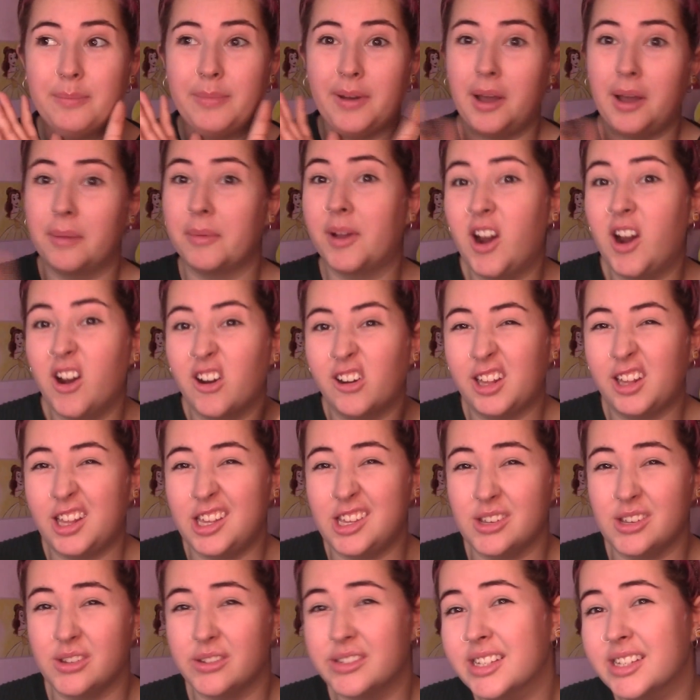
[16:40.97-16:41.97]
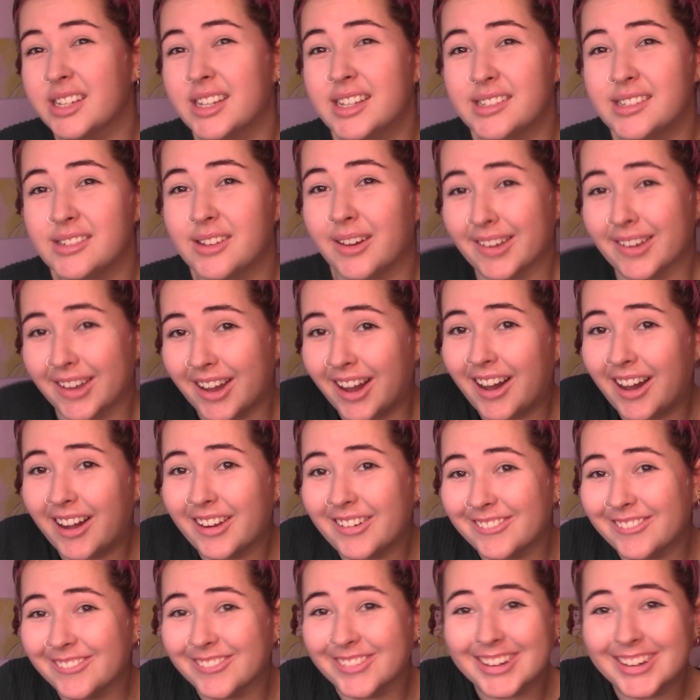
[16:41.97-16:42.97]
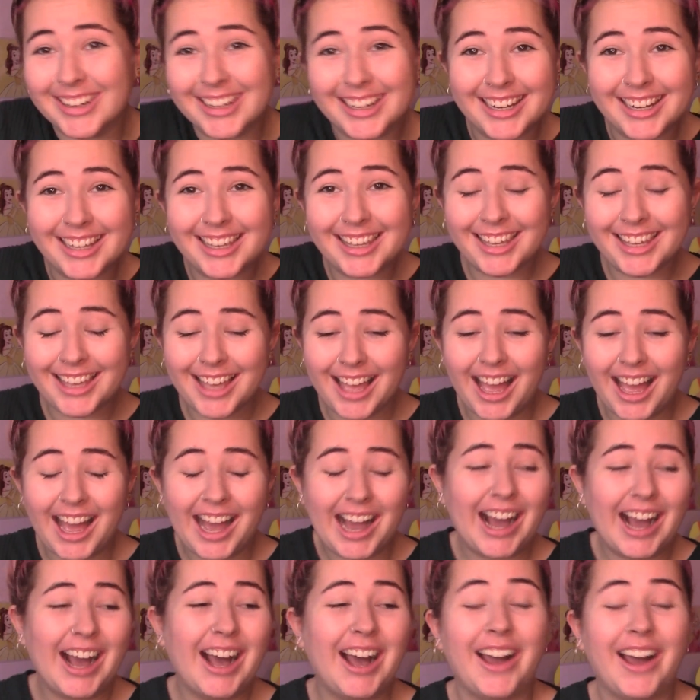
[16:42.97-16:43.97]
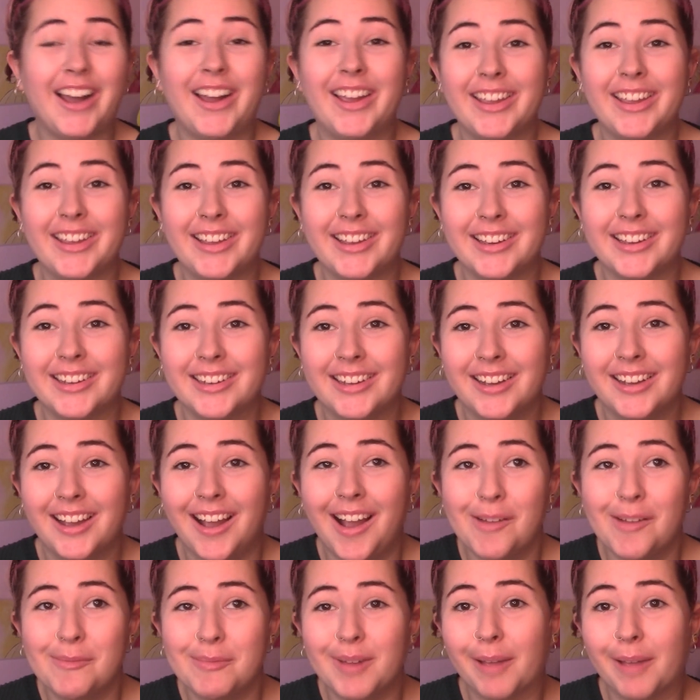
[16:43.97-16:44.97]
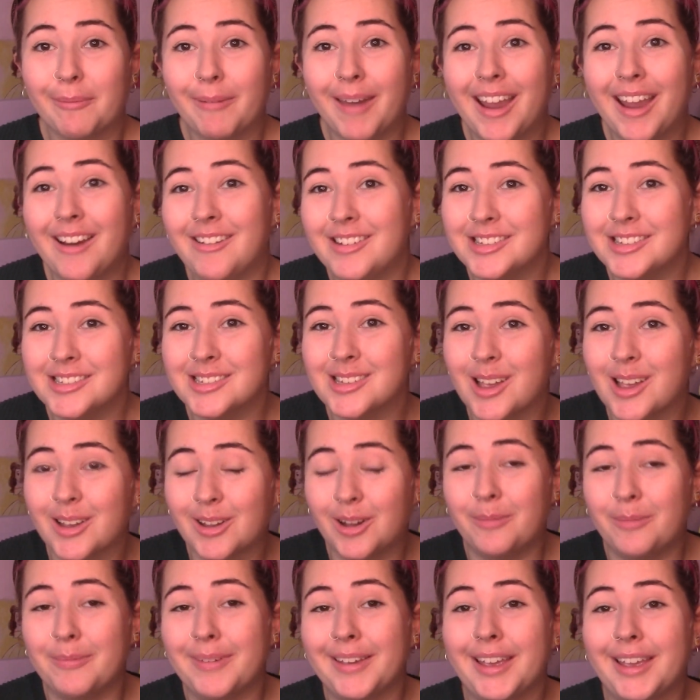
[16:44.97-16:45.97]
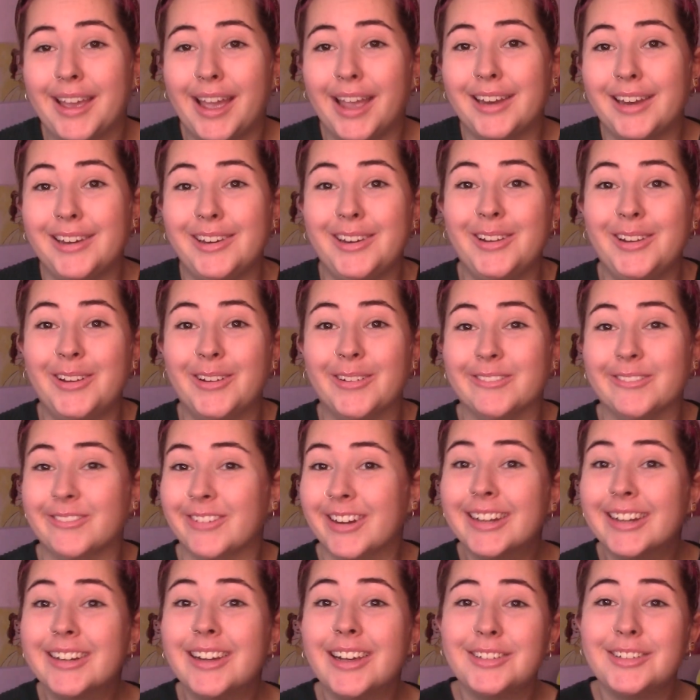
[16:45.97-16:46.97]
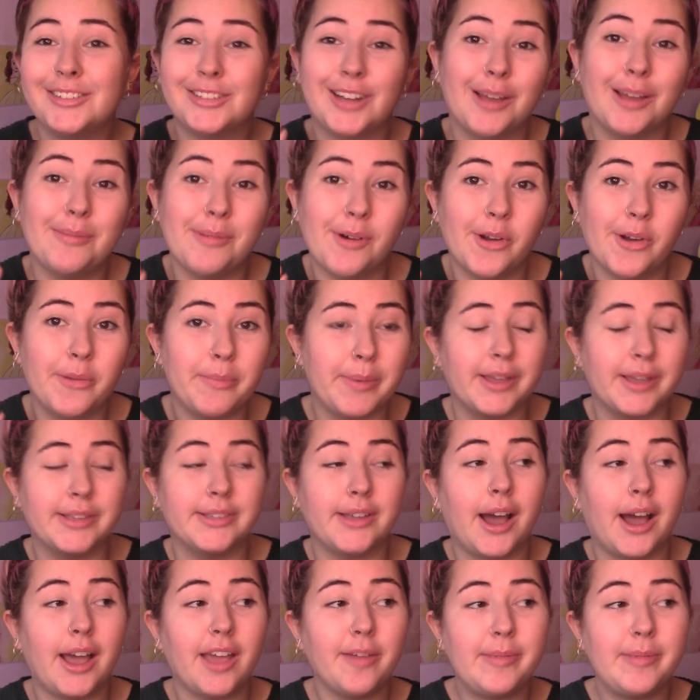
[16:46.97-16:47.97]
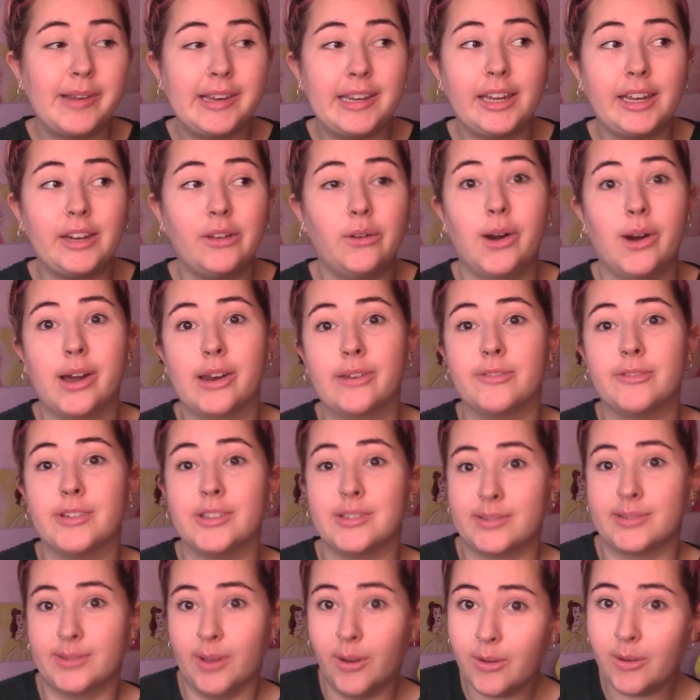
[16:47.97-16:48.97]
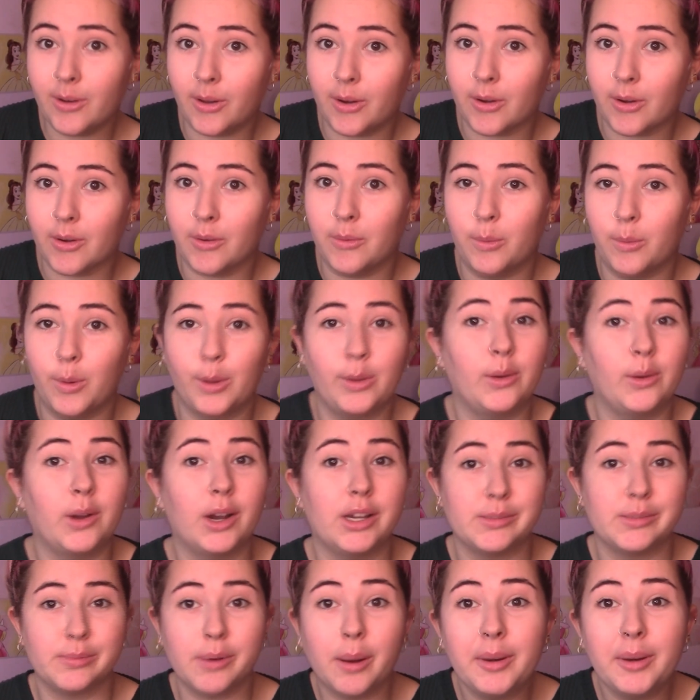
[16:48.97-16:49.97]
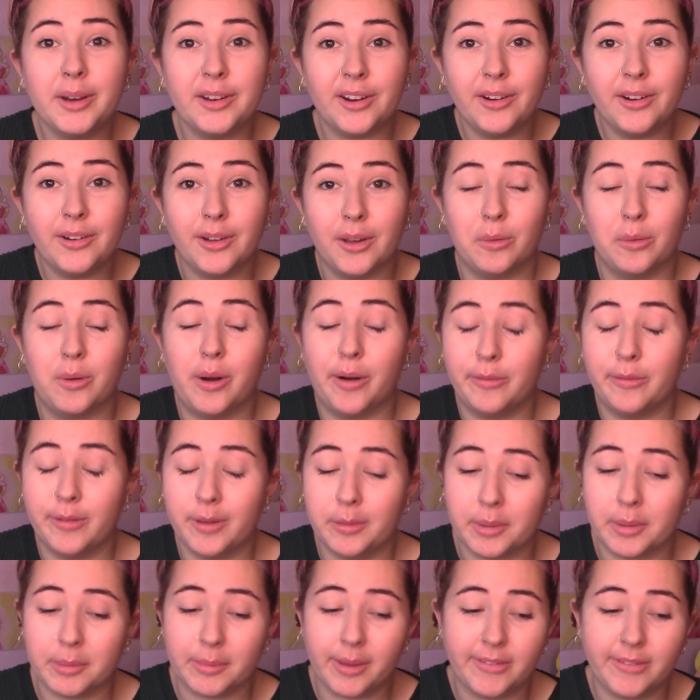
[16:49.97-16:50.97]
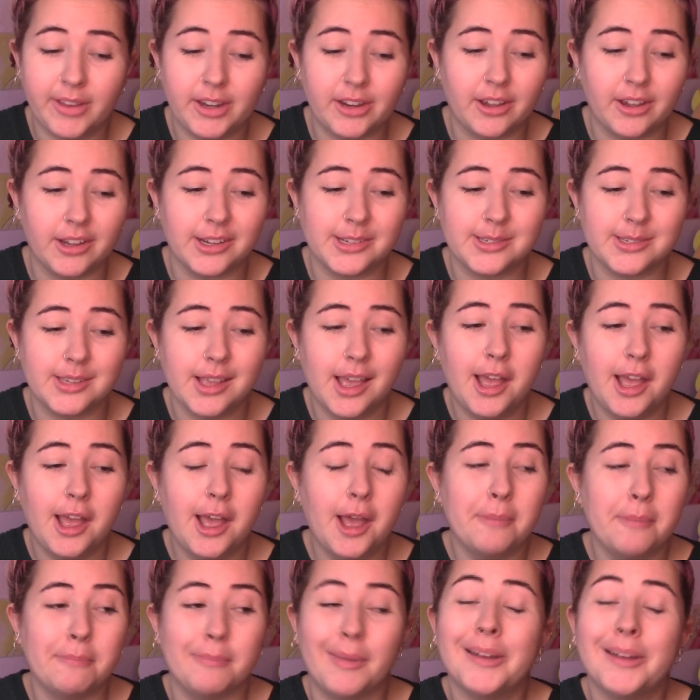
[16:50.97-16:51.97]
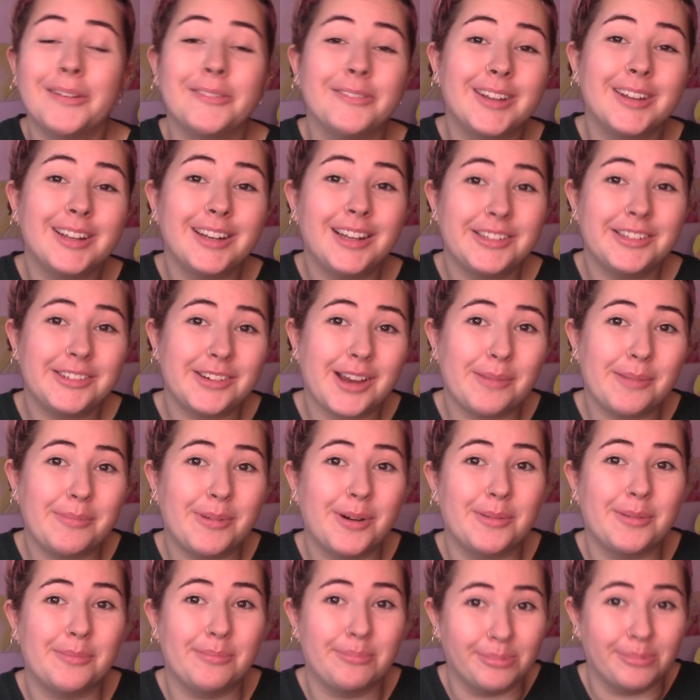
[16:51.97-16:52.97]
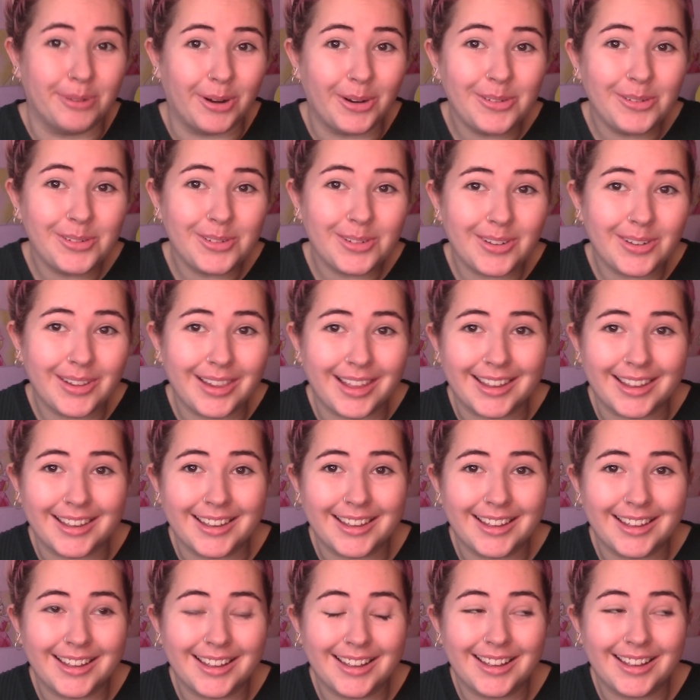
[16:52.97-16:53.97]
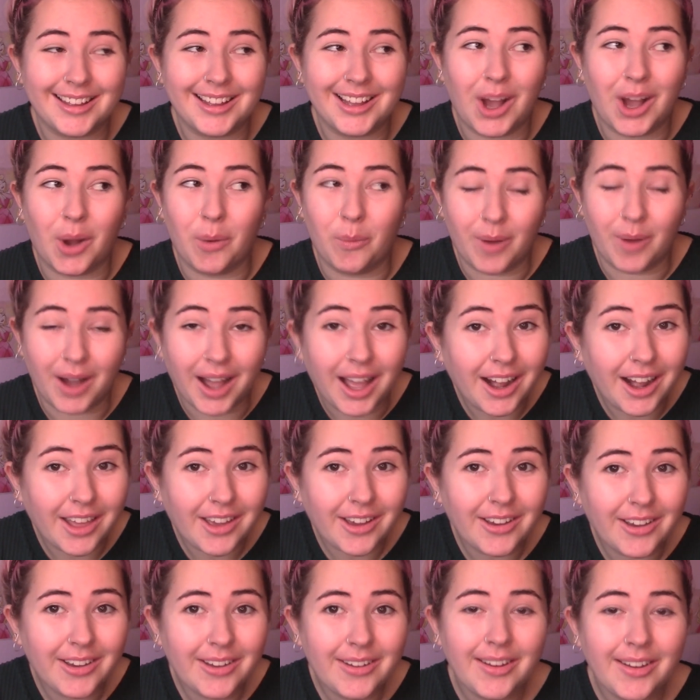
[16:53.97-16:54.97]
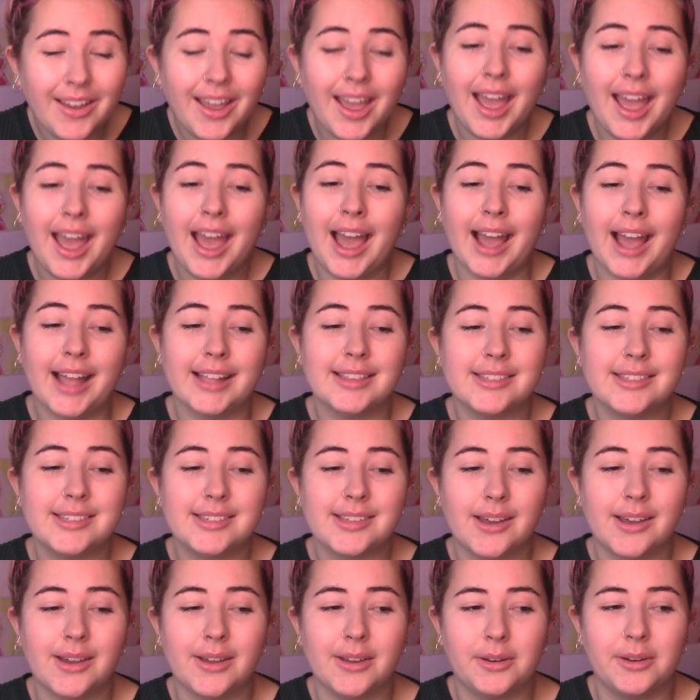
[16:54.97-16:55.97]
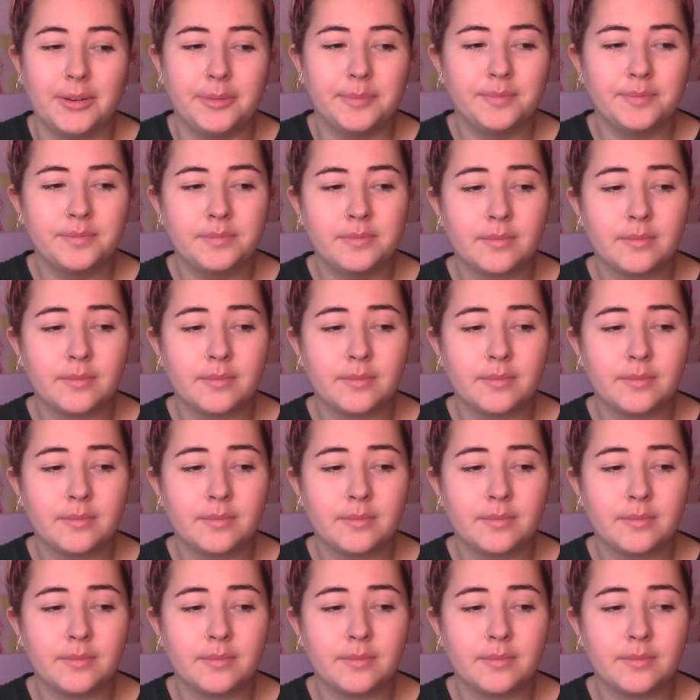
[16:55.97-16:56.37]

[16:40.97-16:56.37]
but I'm currently using it, so I can't really. I, my parents got me a new ring light tripod because I have been needing one for so long. What you guys probably don't know while filming my videos, my ring light tripod broke like a while ago, and so